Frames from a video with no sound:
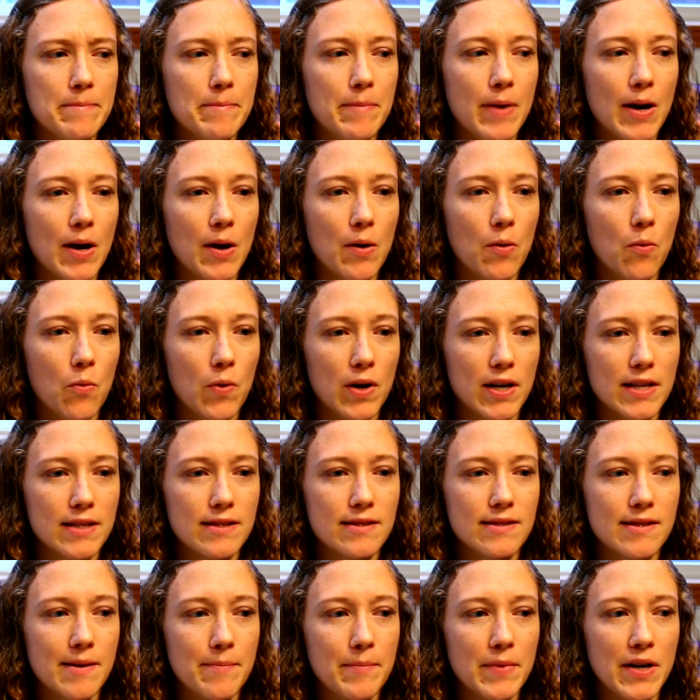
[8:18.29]
But when it's
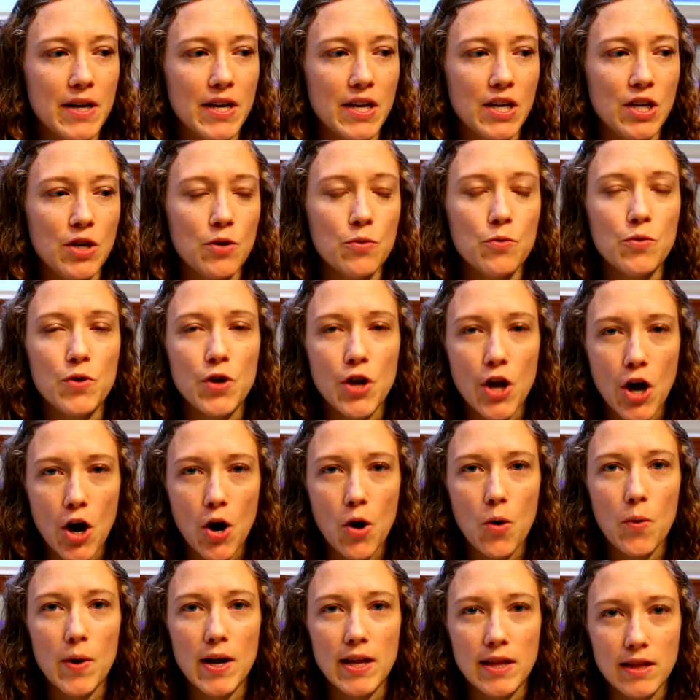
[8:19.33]
somebody you
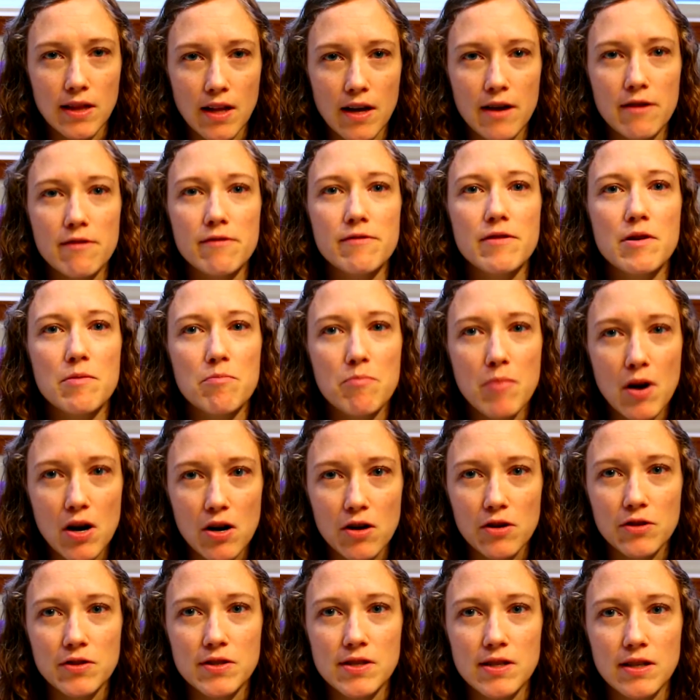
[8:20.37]
know and love
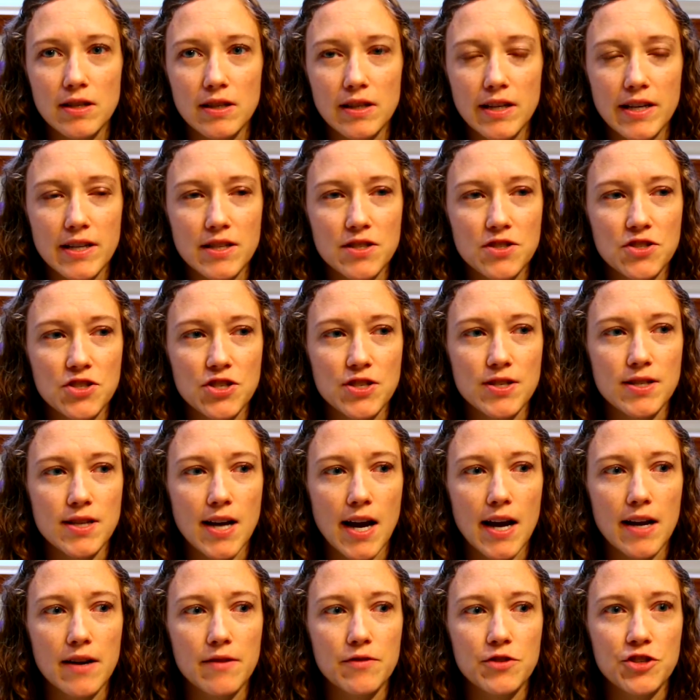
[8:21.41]
personally, it's just
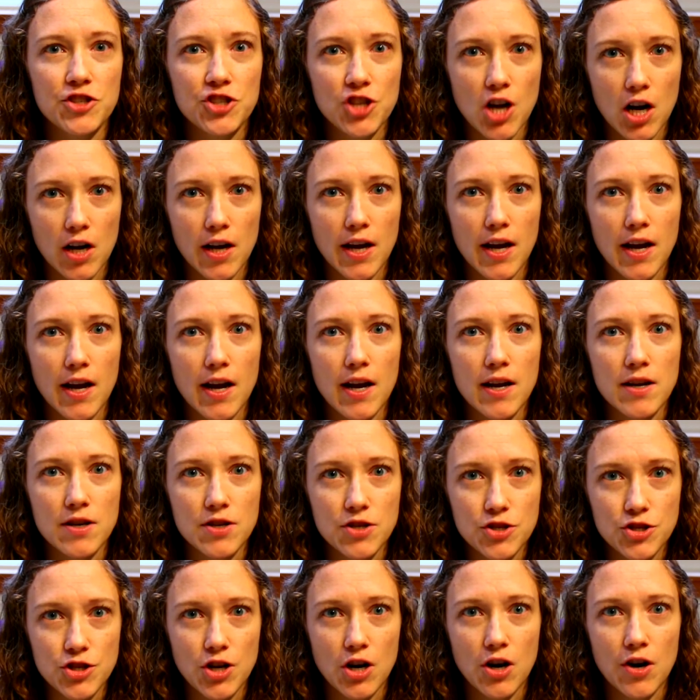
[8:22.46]
kind of shocking
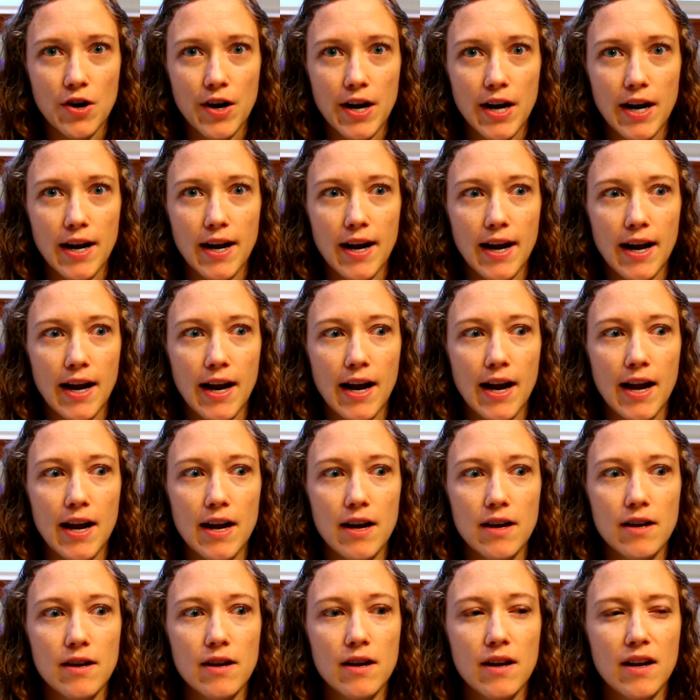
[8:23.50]
and jarring, and
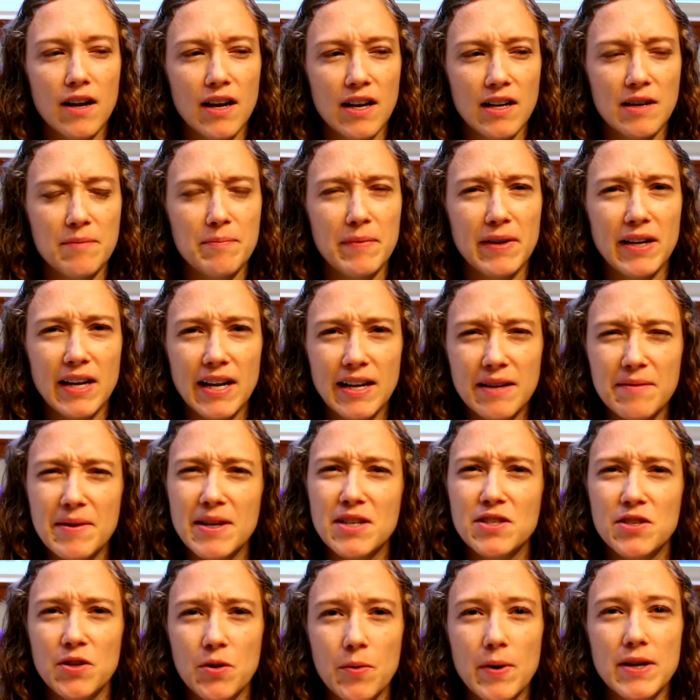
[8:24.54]
it
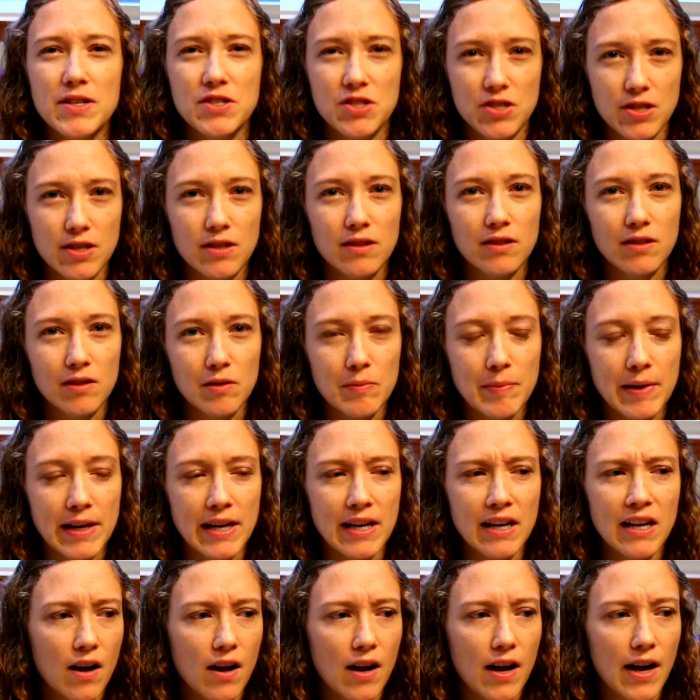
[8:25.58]
makes you question a little bit.
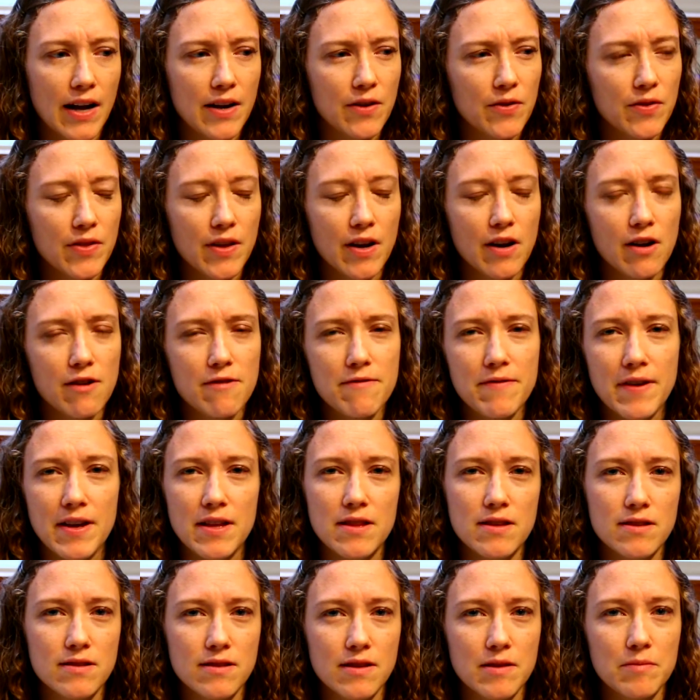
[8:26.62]
I don't think our
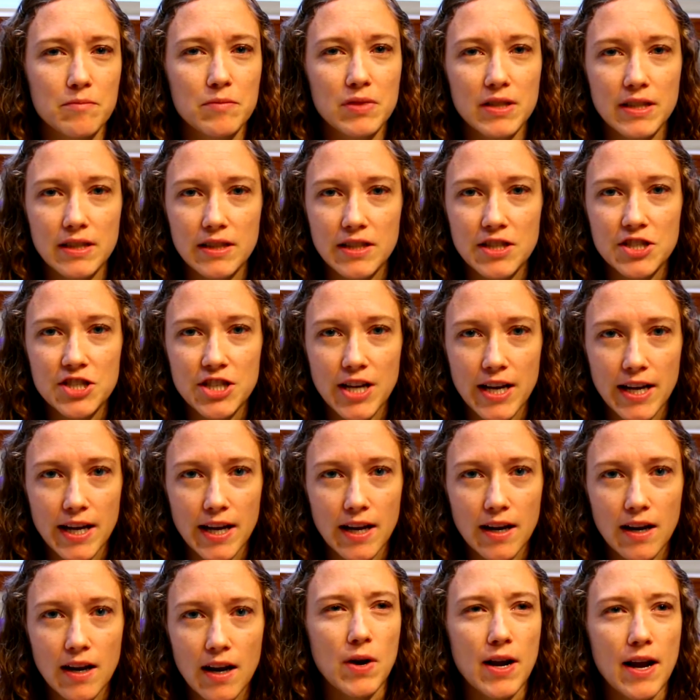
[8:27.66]
faith is completely
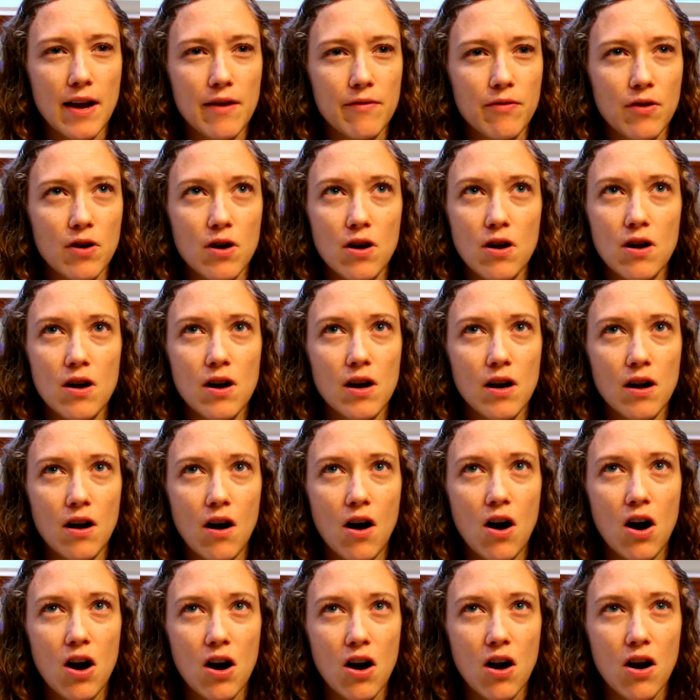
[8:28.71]
shaken. Whenever
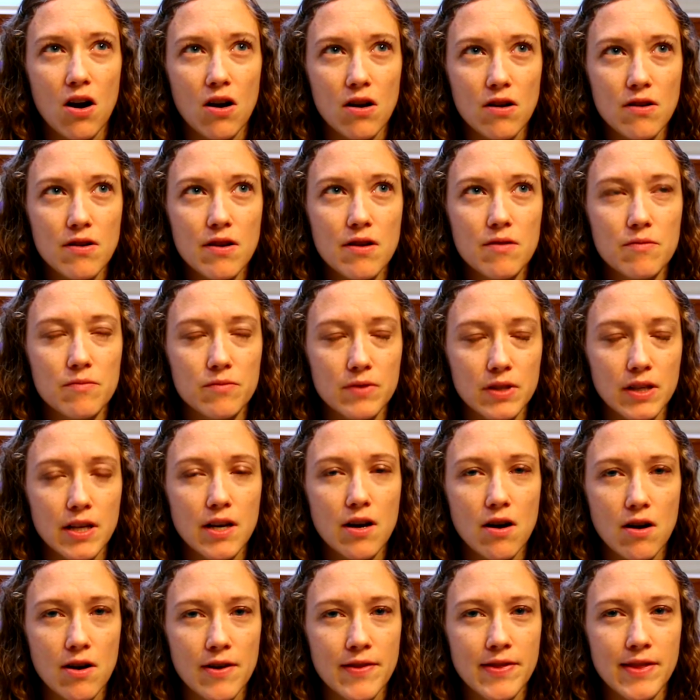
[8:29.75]
really
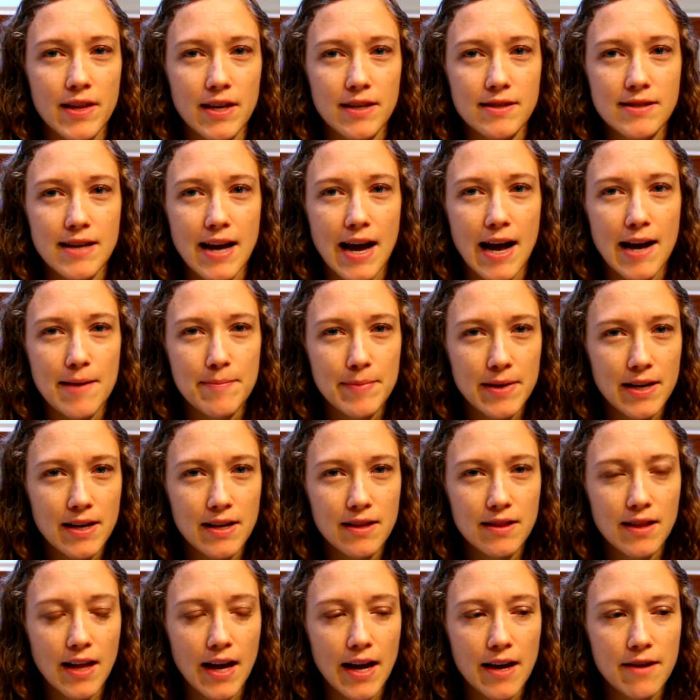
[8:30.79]
hard things happen
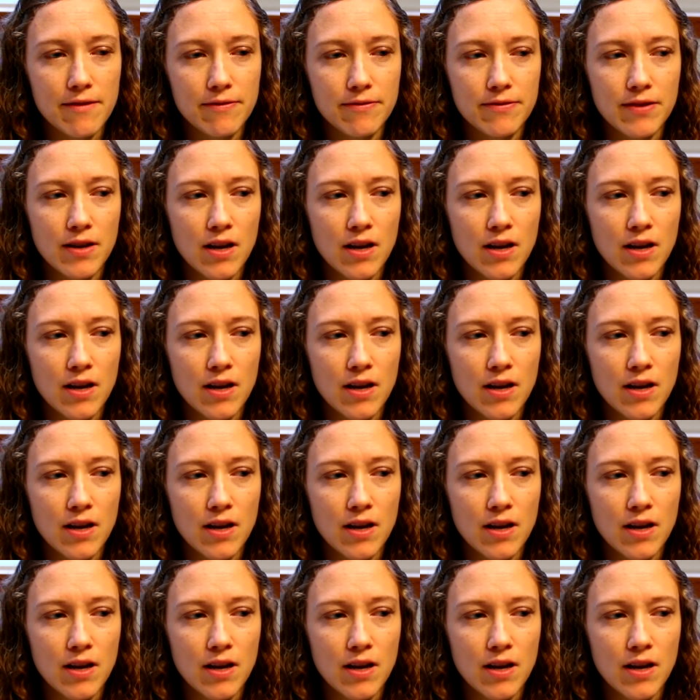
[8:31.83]
in life,